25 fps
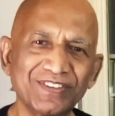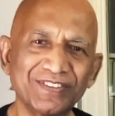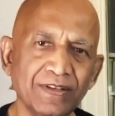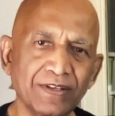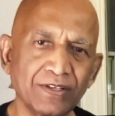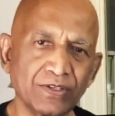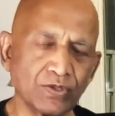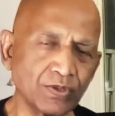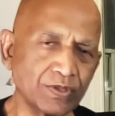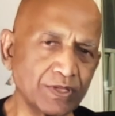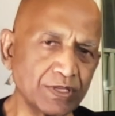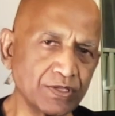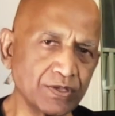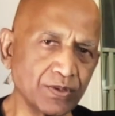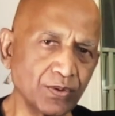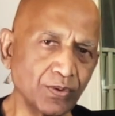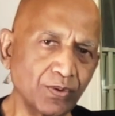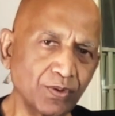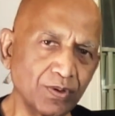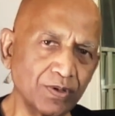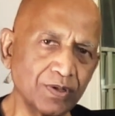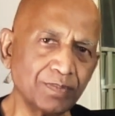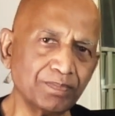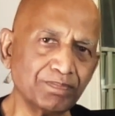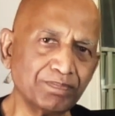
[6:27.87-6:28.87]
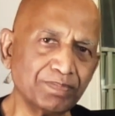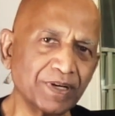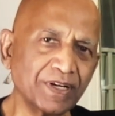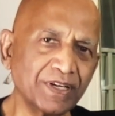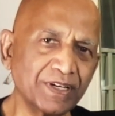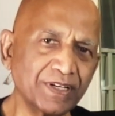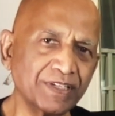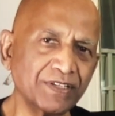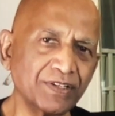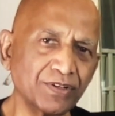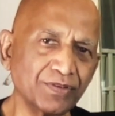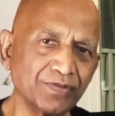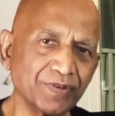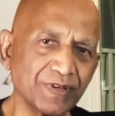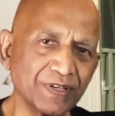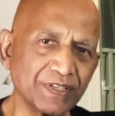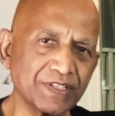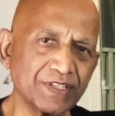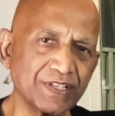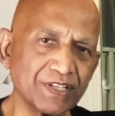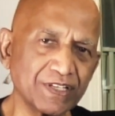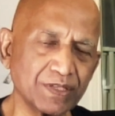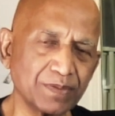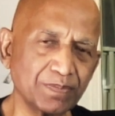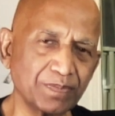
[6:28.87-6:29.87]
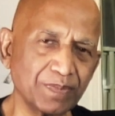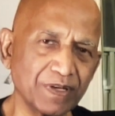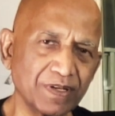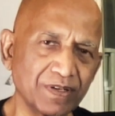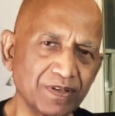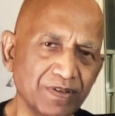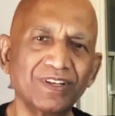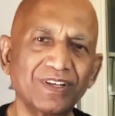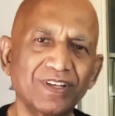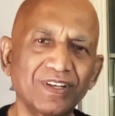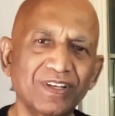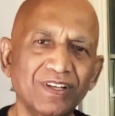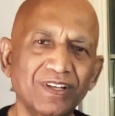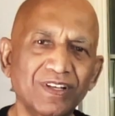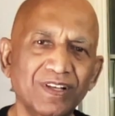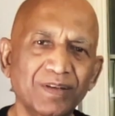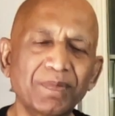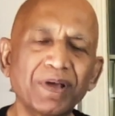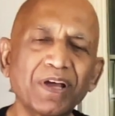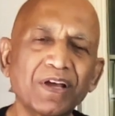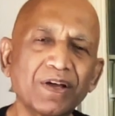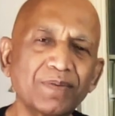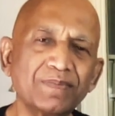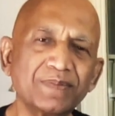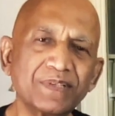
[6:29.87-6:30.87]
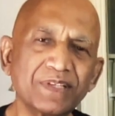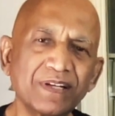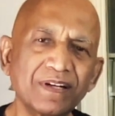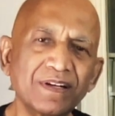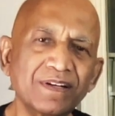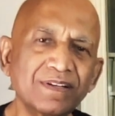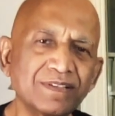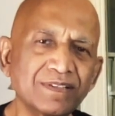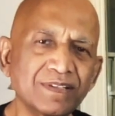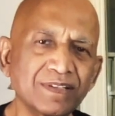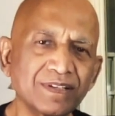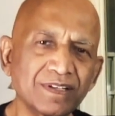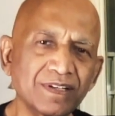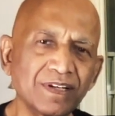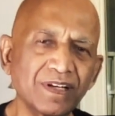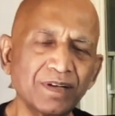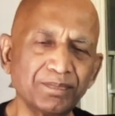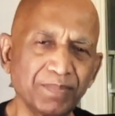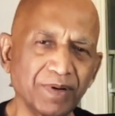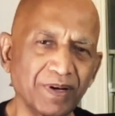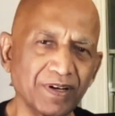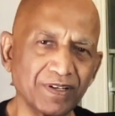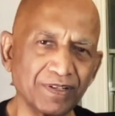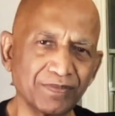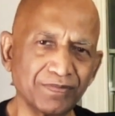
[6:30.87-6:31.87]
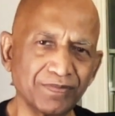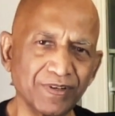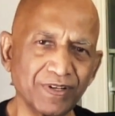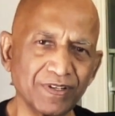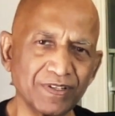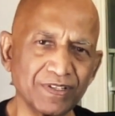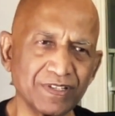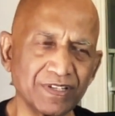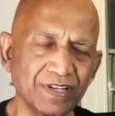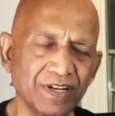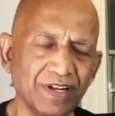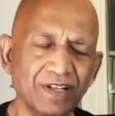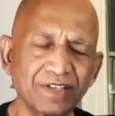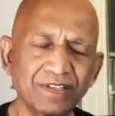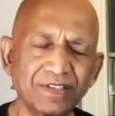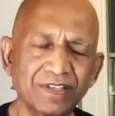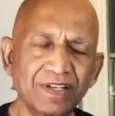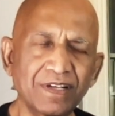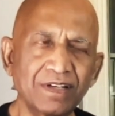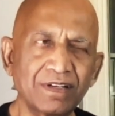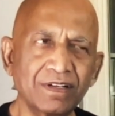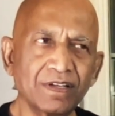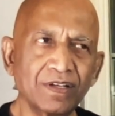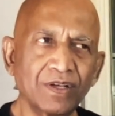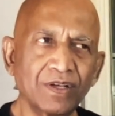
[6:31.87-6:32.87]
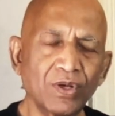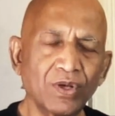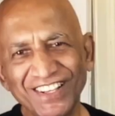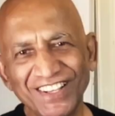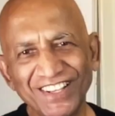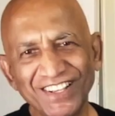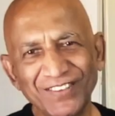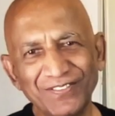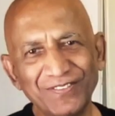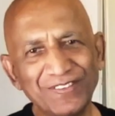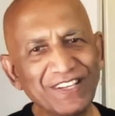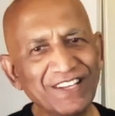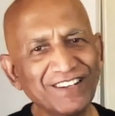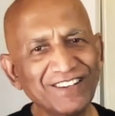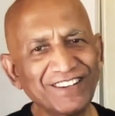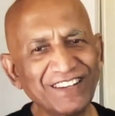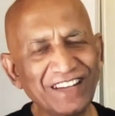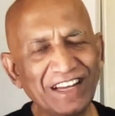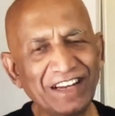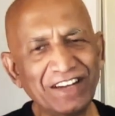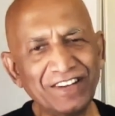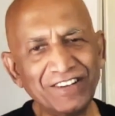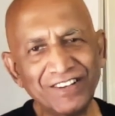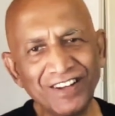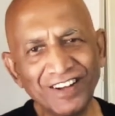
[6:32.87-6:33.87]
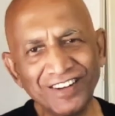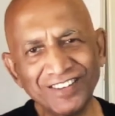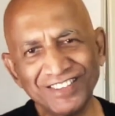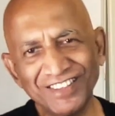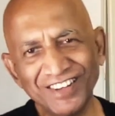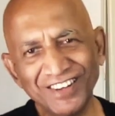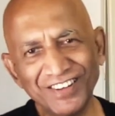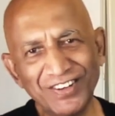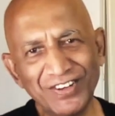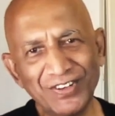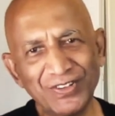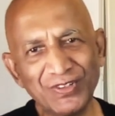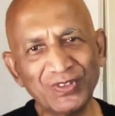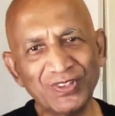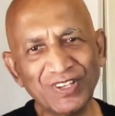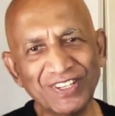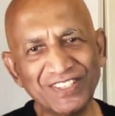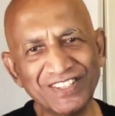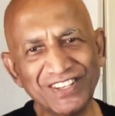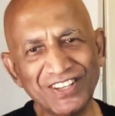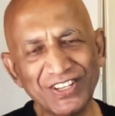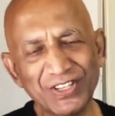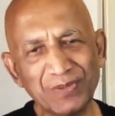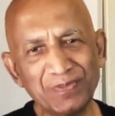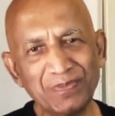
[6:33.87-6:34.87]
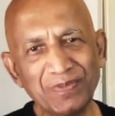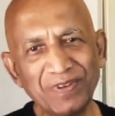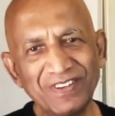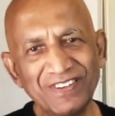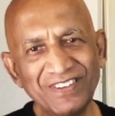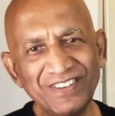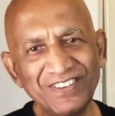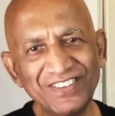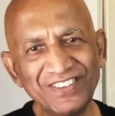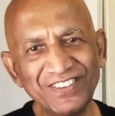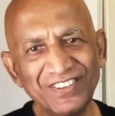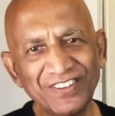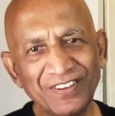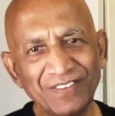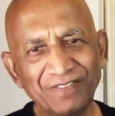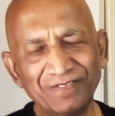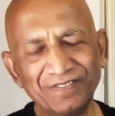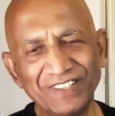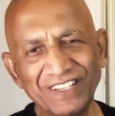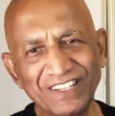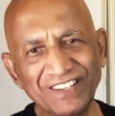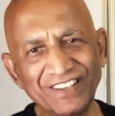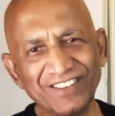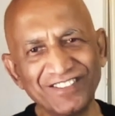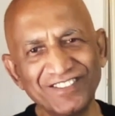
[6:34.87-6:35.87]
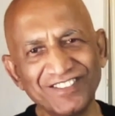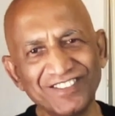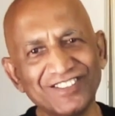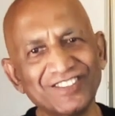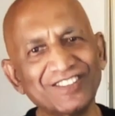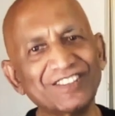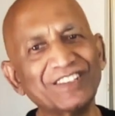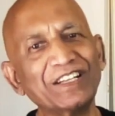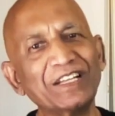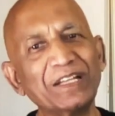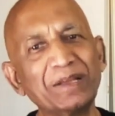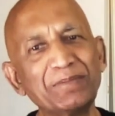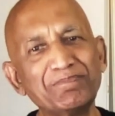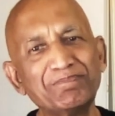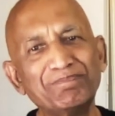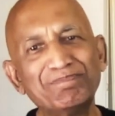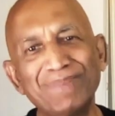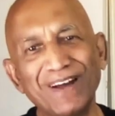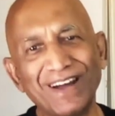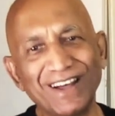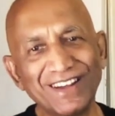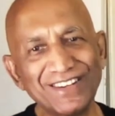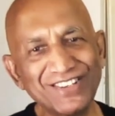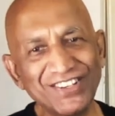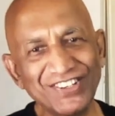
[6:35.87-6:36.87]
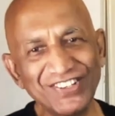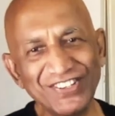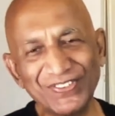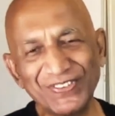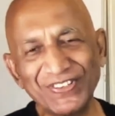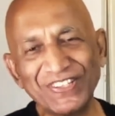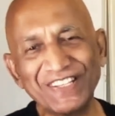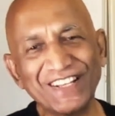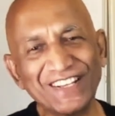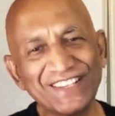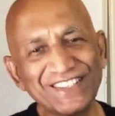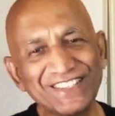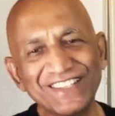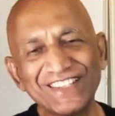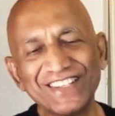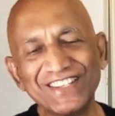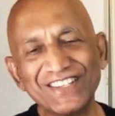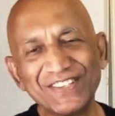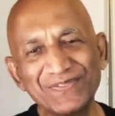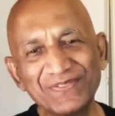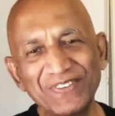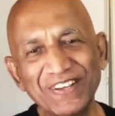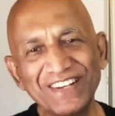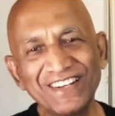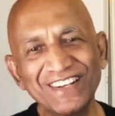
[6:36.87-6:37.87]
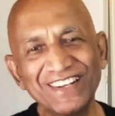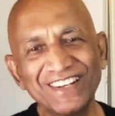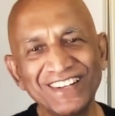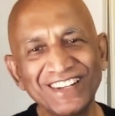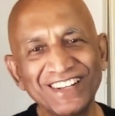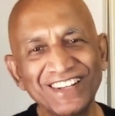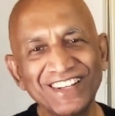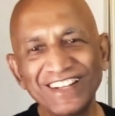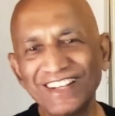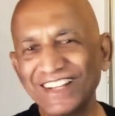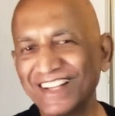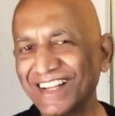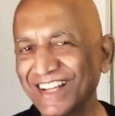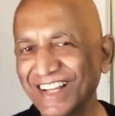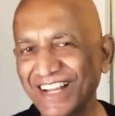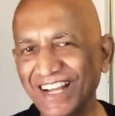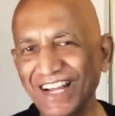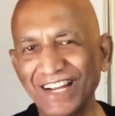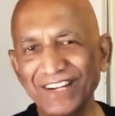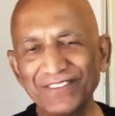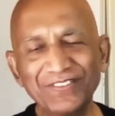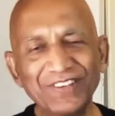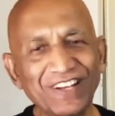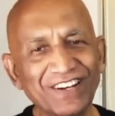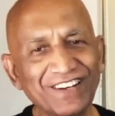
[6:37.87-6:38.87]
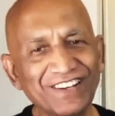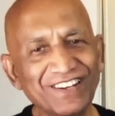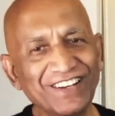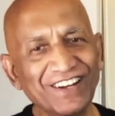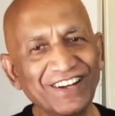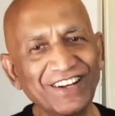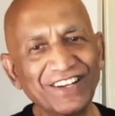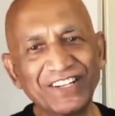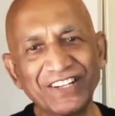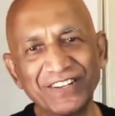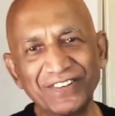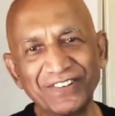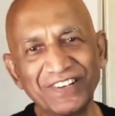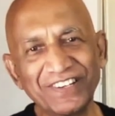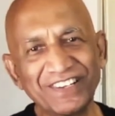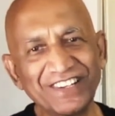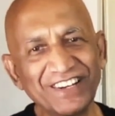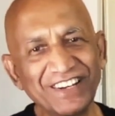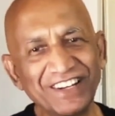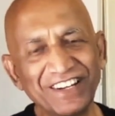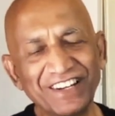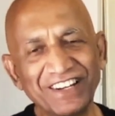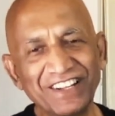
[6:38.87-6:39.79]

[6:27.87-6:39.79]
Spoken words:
So this whole burden of assessment becomes an integral part of us. And I think we get inducted into assessment, we get really badgered with assessment, and we are cultivated in